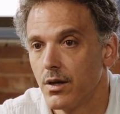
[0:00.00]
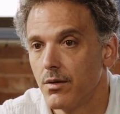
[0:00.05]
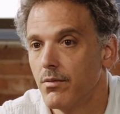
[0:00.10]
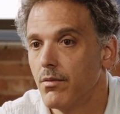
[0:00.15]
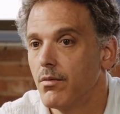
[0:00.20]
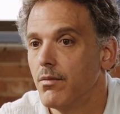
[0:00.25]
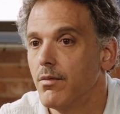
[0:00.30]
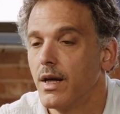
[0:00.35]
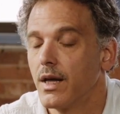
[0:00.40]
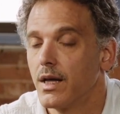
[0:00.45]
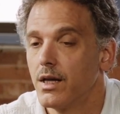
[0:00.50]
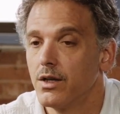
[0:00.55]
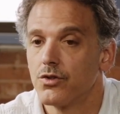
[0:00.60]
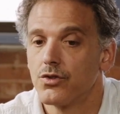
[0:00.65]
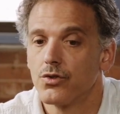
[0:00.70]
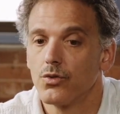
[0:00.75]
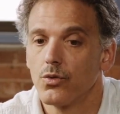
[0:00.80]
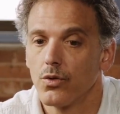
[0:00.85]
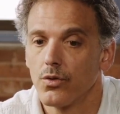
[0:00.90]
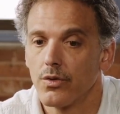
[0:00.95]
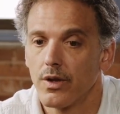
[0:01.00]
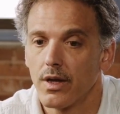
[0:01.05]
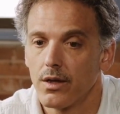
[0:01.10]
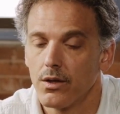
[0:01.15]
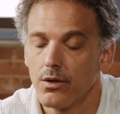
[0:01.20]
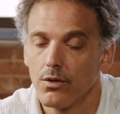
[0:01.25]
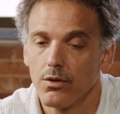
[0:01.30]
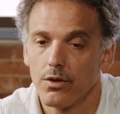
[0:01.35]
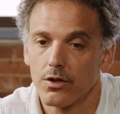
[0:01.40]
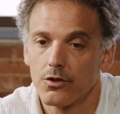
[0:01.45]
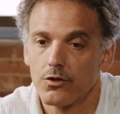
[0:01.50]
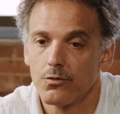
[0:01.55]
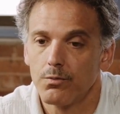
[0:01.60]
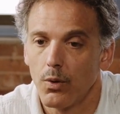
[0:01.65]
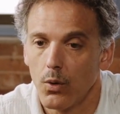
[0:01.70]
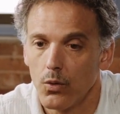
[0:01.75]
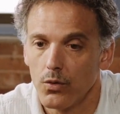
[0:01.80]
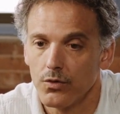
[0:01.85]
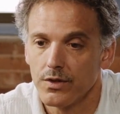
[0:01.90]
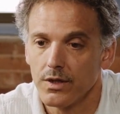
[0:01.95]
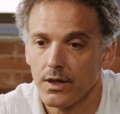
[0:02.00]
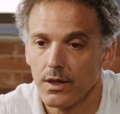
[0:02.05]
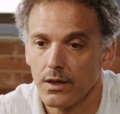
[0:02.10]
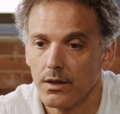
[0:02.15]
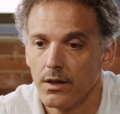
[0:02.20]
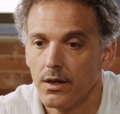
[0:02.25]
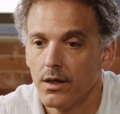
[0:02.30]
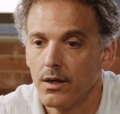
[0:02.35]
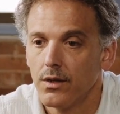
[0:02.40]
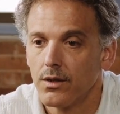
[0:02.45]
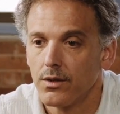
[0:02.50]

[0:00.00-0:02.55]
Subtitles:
and making sure that you're exposing